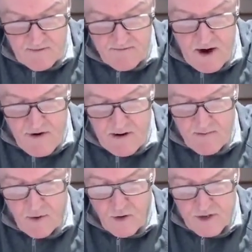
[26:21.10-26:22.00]
very
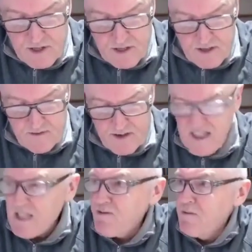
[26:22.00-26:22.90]
important.
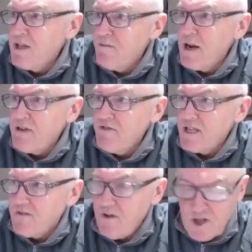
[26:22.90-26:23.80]
That's probably the main
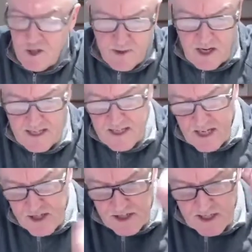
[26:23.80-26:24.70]
reason
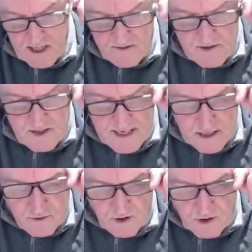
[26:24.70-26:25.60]
hospitalisation is
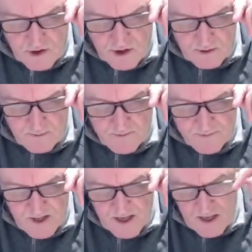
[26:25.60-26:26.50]

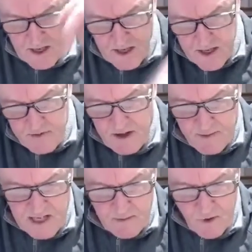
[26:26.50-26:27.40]
oxygen. 3%
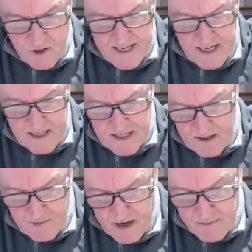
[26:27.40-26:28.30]
mortality.
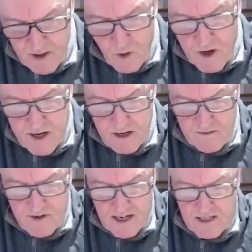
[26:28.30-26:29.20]
People are working on
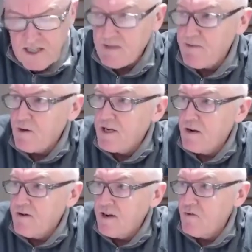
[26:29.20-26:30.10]
vaccines, but we
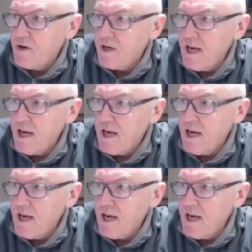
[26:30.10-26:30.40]
don't have them.